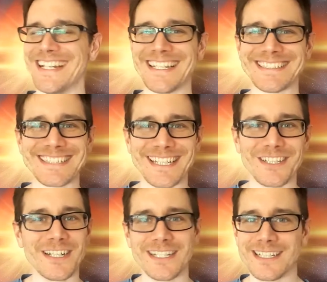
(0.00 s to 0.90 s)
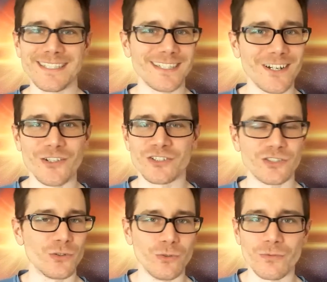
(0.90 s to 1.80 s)
it's like, you didn't need to go to
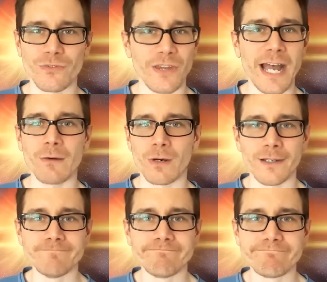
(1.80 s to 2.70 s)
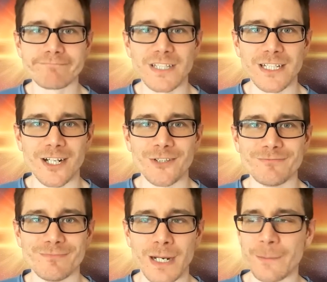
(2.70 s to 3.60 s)
school for that one.
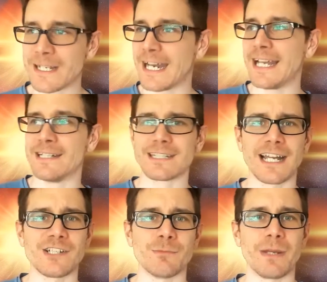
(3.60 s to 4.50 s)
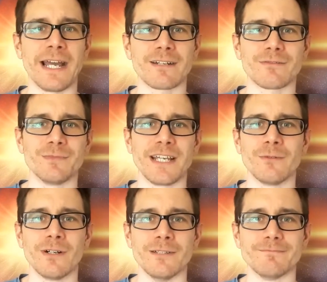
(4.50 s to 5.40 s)
Mama Gaia got your back from
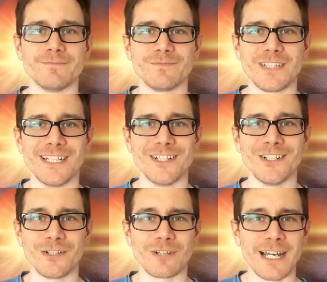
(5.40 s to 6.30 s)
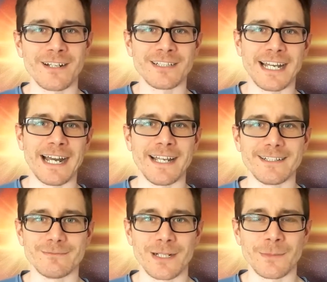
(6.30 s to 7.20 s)
day one. Ride or die,
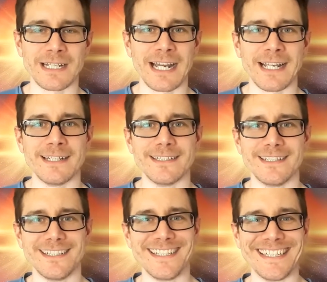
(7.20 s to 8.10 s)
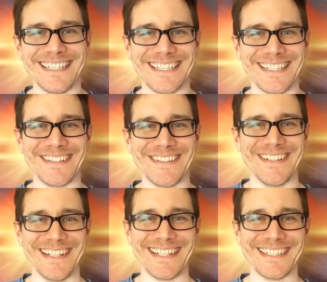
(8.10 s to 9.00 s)
Mama Gaia.
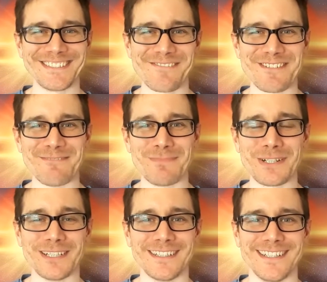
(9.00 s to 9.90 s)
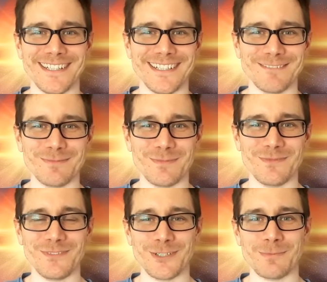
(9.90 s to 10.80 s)
As I'm going to put a,
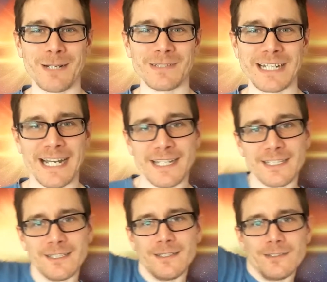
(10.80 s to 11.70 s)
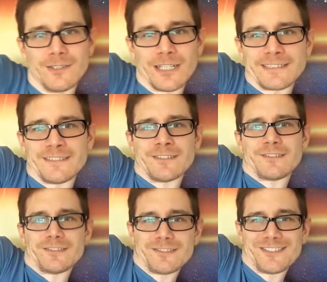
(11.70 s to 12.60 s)
Mama Gaia, like
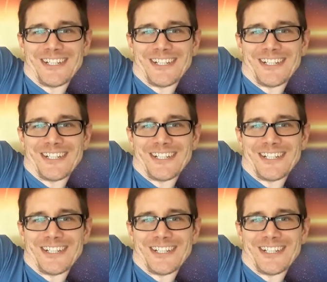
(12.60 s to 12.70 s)
this,